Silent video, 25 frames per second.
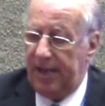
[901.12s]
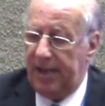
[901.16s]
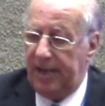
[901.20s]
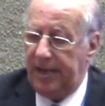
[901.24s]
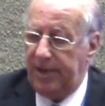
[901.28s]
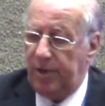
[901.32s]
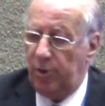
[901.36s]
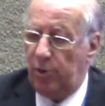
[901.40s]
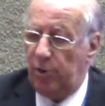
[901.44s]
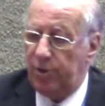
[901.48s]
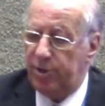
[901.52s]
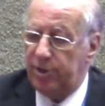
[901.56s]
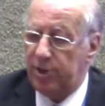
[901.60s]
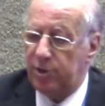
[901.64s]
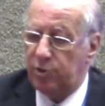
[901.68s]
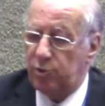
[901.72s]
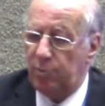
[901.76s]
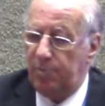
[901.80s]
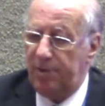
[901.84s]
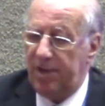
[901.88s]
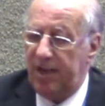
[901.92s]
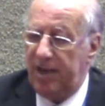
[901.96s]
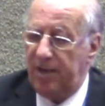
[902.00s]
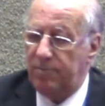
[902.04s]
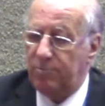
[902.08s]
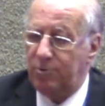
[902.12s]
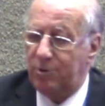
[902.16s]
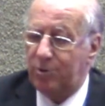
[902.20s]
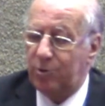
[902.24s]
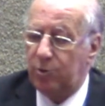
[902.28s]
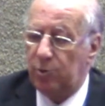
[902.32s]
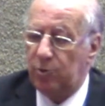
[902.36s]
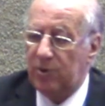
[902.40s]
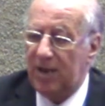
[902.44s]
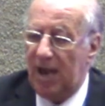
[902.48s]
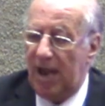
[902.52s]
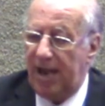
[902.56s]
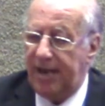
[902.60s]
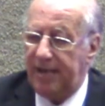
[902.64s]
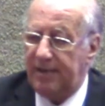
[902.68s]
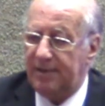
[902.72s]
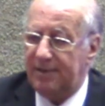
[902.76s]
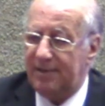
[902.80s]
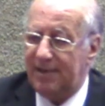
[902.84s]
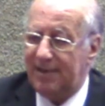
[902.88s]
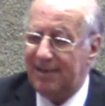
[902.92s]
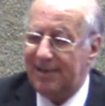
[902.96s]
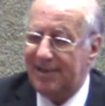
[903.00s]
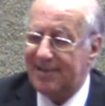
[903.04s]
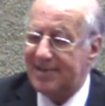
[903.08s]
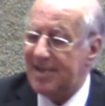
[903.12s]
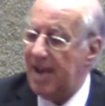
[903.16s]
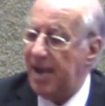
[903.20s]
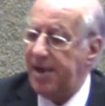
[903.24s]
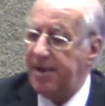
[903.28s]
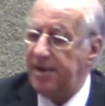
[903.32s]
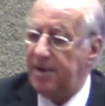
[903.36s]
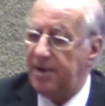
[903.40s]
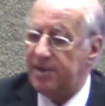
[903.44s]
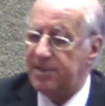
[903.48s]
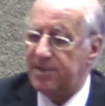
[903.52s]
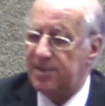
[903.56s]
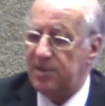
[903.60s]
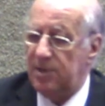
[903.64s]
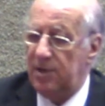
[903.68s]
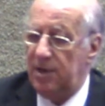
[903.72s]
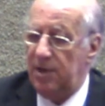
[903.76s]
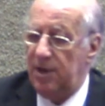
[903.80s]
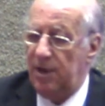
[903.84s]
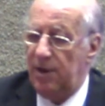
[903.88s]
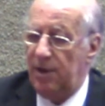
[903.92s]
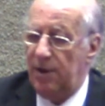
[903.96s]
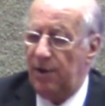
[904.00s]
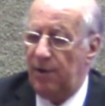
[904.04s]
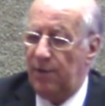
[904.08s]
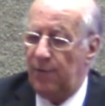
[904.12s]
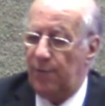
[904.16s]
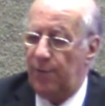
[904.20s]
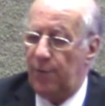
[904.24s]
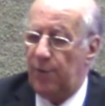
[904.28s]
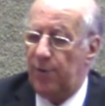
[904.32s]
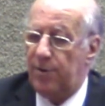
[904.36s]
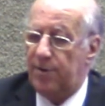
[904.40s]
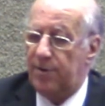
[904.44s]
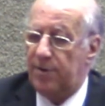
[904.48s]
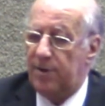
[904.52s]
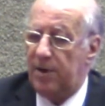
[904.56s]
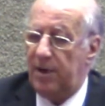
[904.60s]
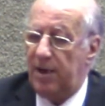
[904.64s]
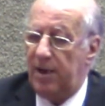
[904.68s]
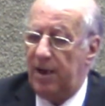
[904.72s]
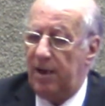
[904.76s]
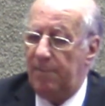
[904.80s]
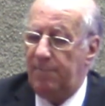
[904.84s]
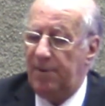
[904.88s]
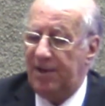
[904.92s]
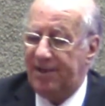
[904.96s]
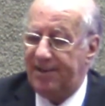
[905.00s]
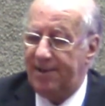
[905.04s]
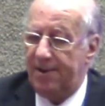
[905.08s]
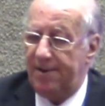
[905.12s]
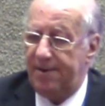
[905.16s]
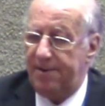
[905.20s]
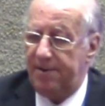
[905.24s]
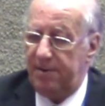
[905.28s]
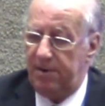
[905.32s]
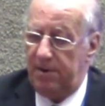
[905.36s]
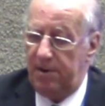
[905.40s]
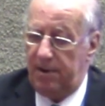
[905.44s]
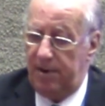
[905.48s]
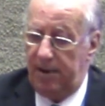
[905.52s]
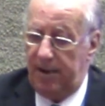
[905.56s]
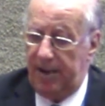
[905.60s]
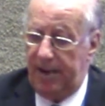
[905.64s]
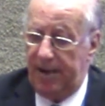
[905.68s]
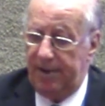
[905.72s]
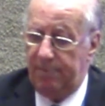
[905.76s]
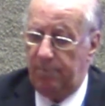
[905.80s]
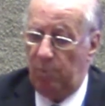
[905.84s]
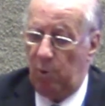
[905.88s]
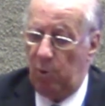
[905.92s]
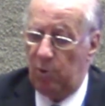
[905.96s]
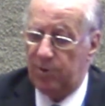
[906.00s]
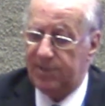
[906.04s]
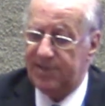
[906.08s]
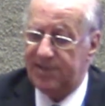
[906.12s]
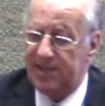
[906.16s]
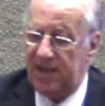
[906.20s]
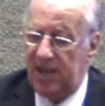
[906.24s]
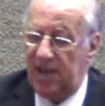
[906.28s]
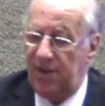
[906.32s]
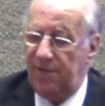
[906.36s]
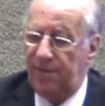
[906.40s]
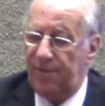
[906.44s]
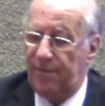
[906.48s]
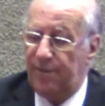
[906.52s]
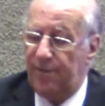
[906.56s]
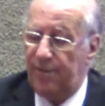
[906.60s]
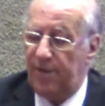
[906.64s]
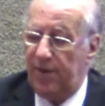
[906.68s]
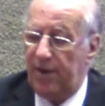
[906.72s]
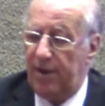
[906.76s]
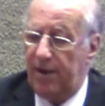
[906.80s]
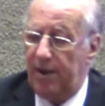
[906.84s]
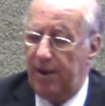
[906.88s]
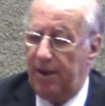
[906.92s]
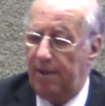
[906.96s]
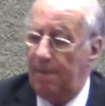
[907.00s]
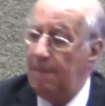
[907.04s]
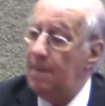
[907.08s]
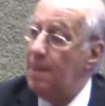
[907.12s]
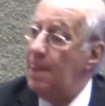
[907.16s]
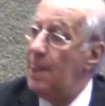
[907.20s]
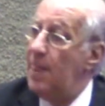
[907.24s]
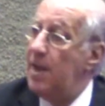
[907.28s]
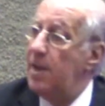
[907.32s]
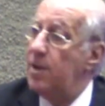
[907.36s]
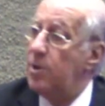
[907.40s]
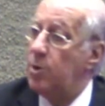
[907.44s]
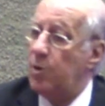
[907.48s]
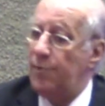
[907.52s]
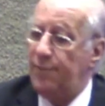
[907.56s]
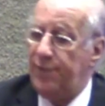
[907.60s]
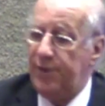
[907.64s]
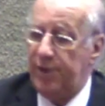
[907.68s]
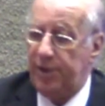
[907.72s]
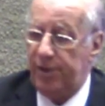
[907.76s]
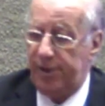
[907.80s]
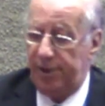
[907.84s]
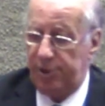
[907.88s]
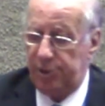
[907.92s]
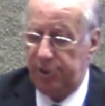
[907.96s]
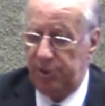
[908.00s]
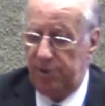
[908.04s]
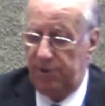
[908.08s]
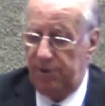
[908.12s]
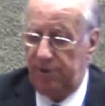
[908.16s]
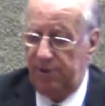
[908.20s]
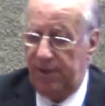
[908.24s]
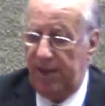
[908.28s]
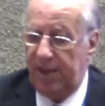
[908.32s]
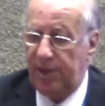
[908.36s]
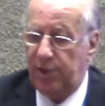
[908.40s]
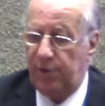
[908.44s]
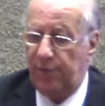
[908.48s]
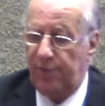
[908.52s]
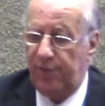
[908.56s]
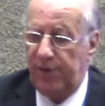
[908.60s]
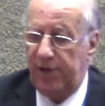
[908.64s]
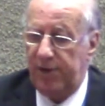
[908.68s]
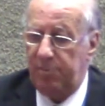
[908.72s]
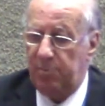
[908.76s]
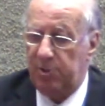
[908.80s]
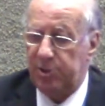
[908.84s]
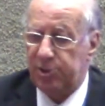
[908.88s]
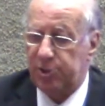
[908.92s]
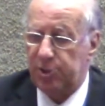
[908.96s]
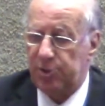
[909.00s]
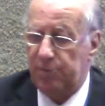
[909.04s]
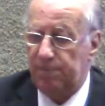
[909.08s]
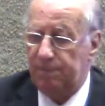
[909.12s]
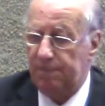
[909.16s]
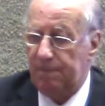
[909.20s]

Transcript: in order to be able to guide the designers for a better and more safe configuration. Thank you very much.